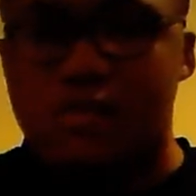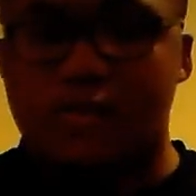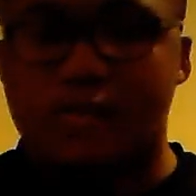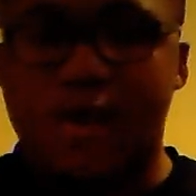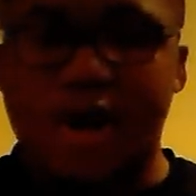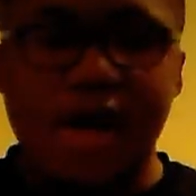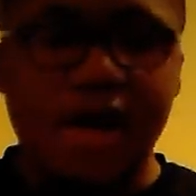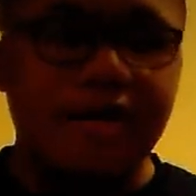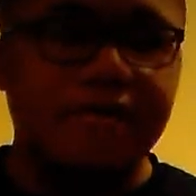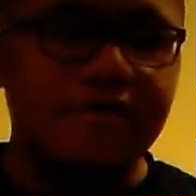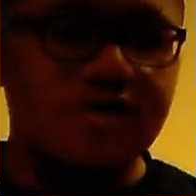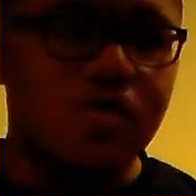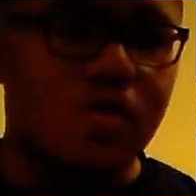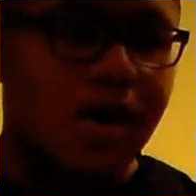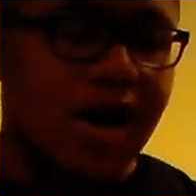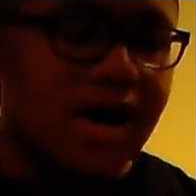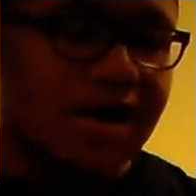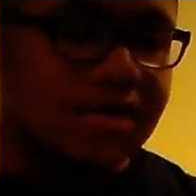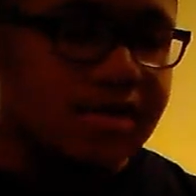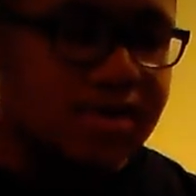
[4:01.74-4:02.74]
Why, if you
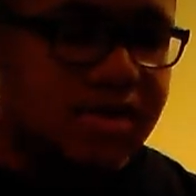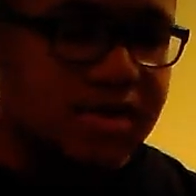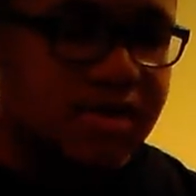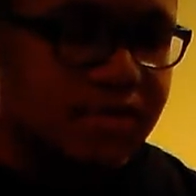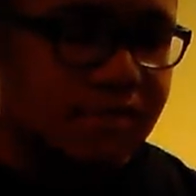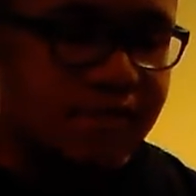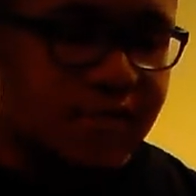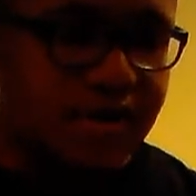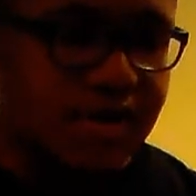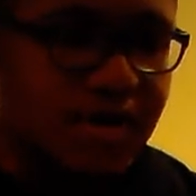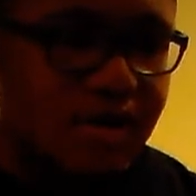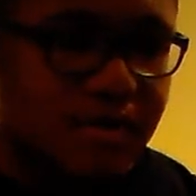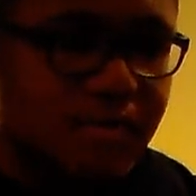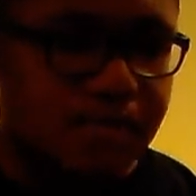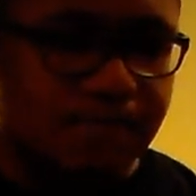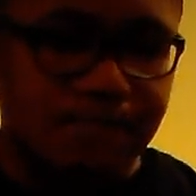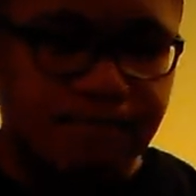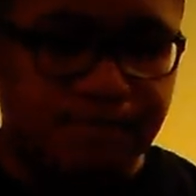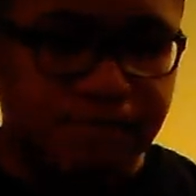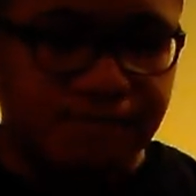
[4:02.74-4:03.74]
watch
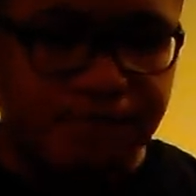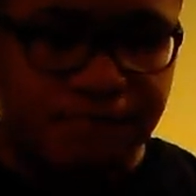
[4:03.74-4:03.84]
freaking